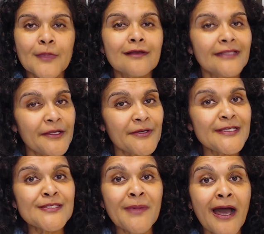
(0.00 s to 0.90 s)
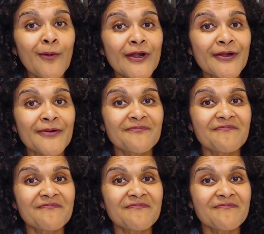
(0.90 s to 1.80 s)
Clarity is power.
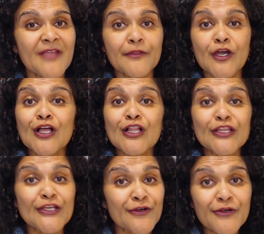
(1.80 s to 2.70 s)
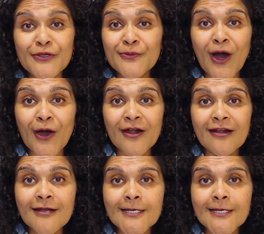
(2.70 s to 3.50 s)
The clearer you are,